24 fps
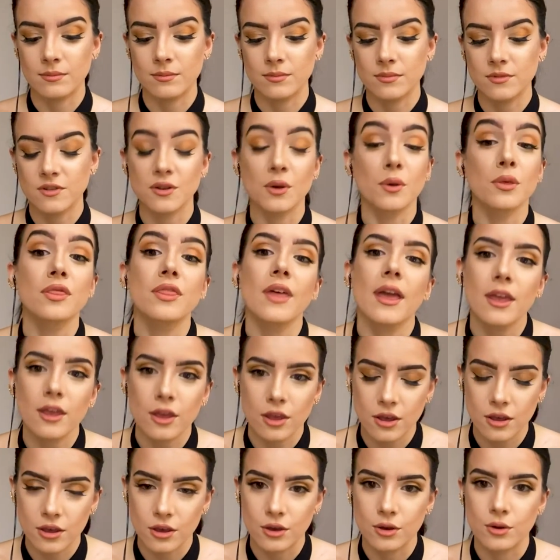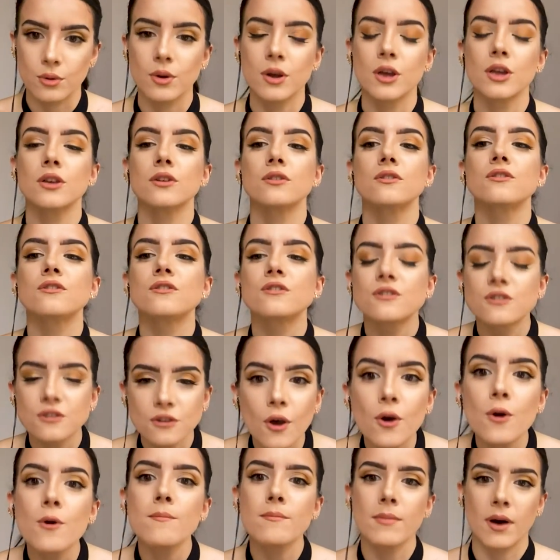So thank you
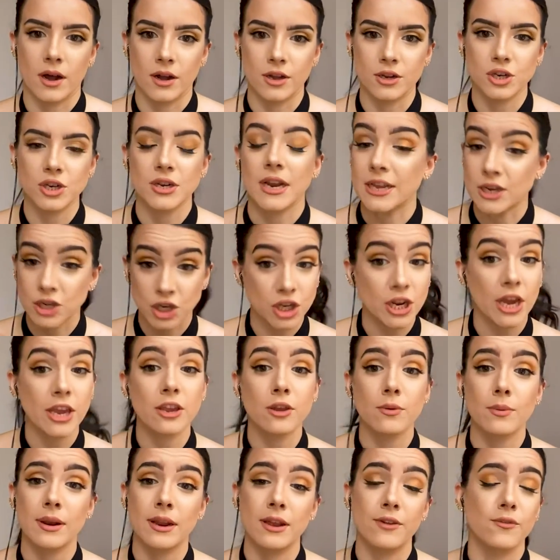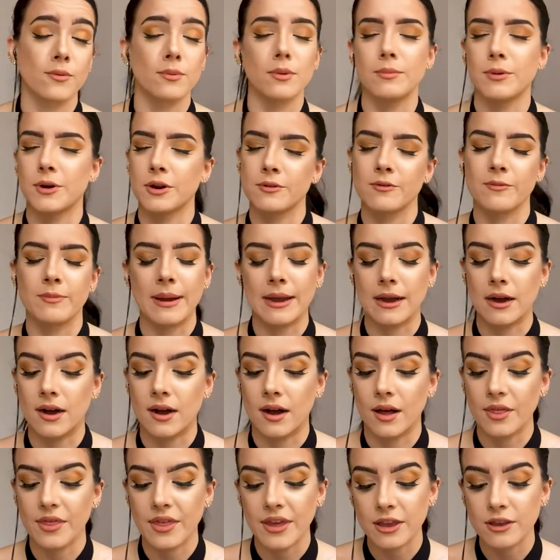so much, like genuinely from the bottom of my
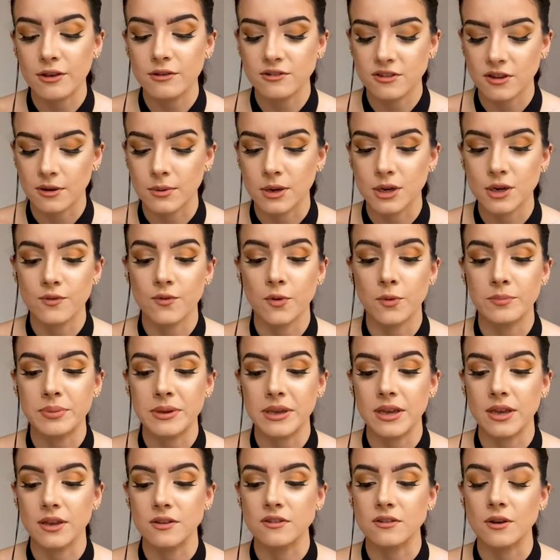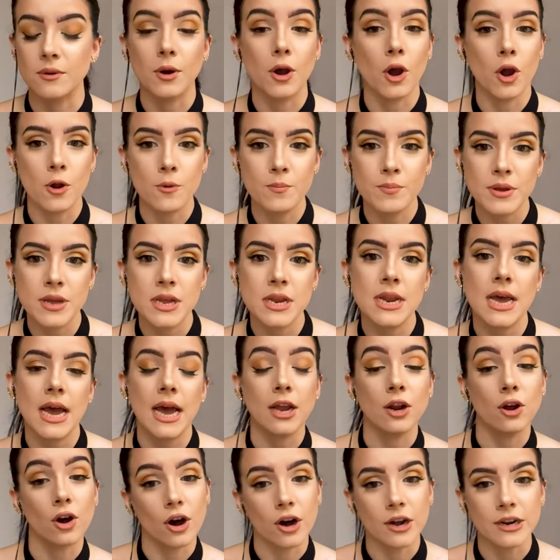heart. Thank you so much for being so open
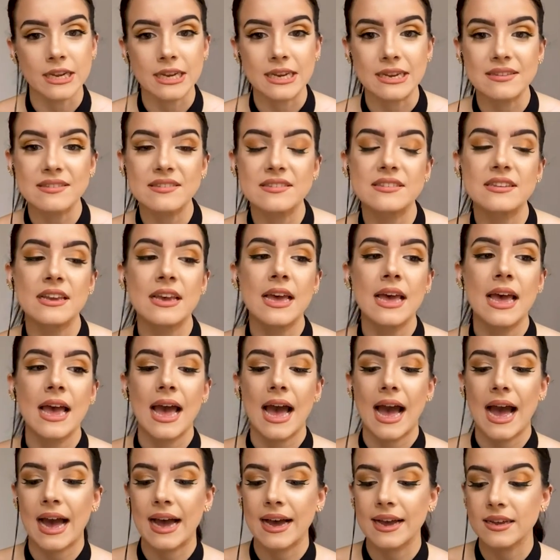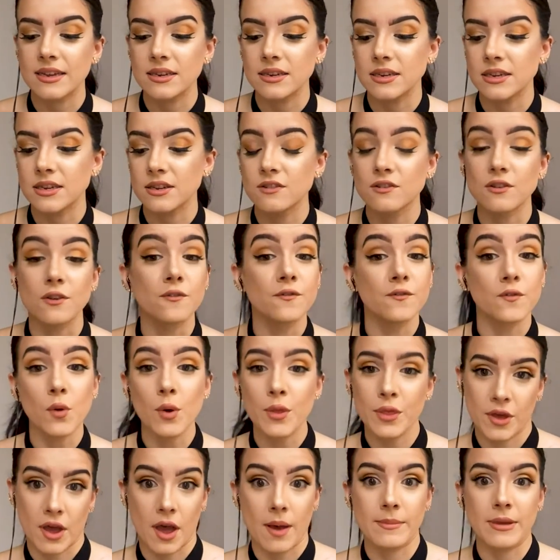and honest and so
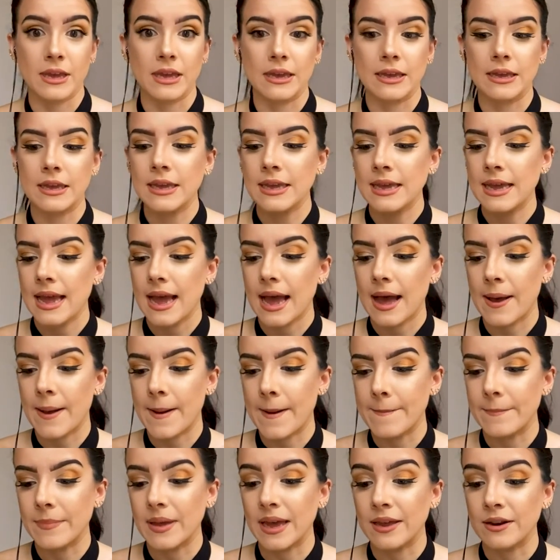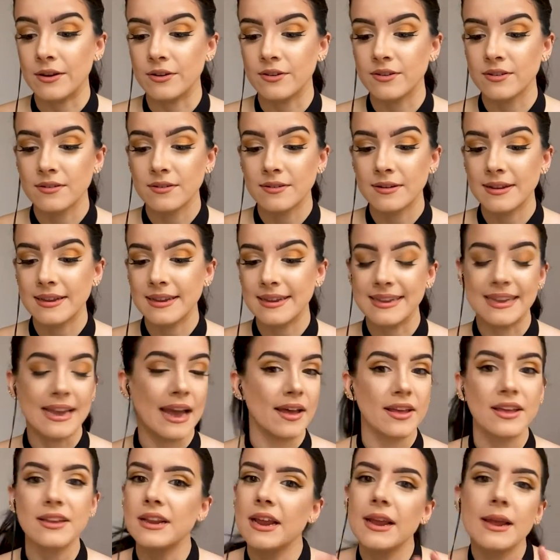forthcoming. And yeah,
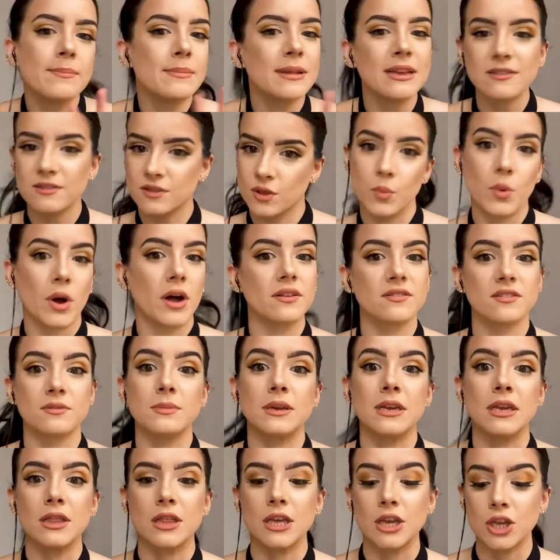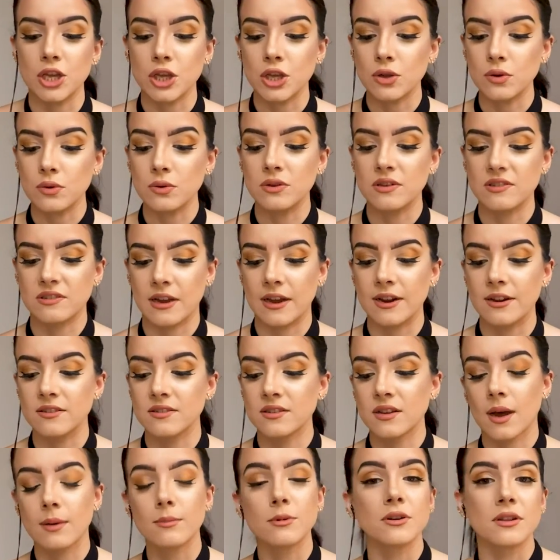it means the world to me that you decided to
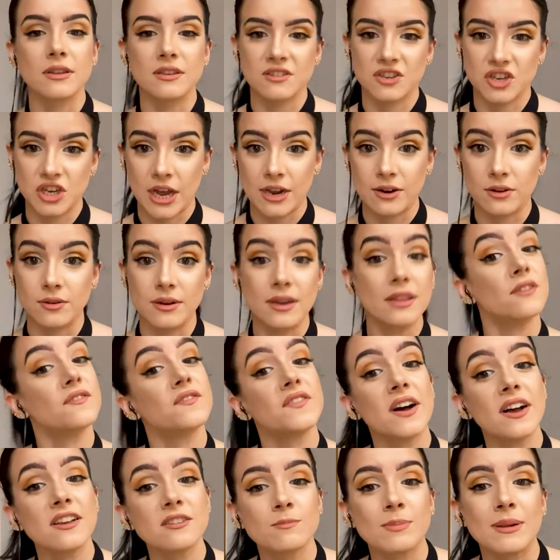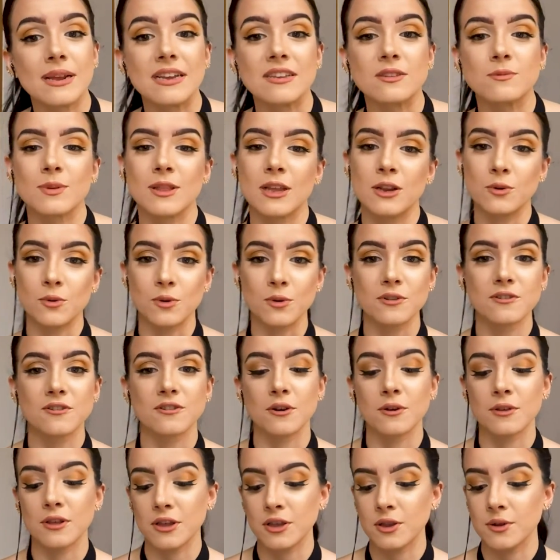come on this channel in the first place, but then
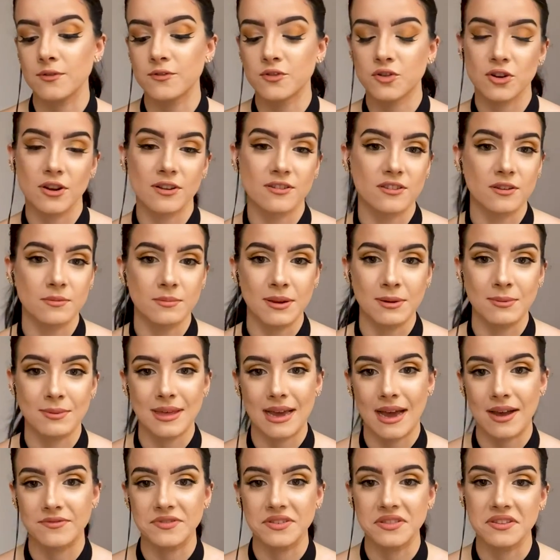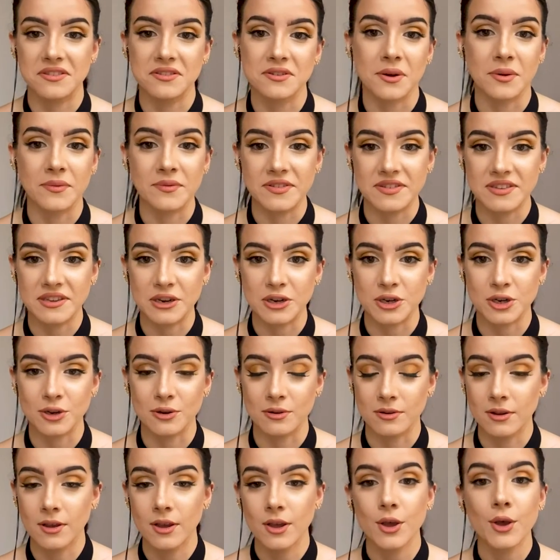also that you have trusted me with having this
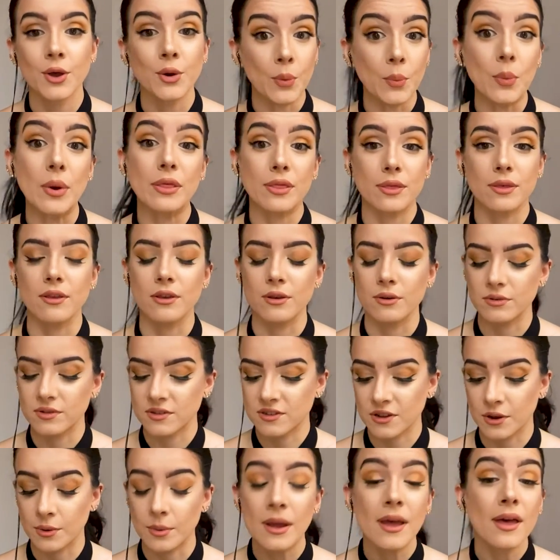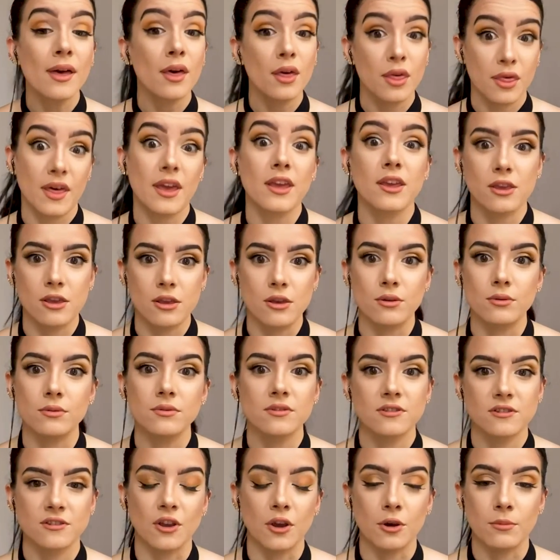conversation with you. So thank you
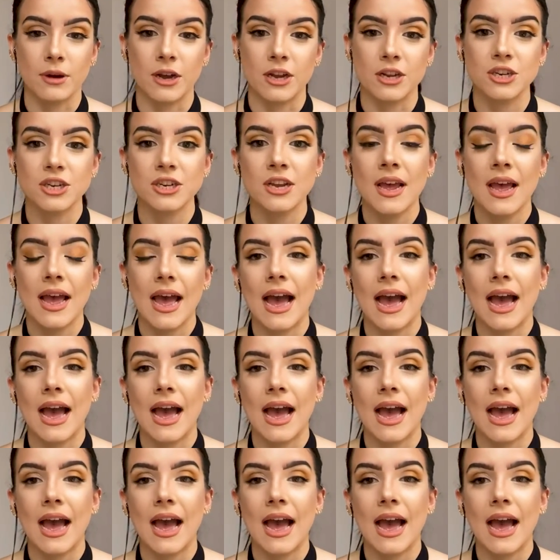so much.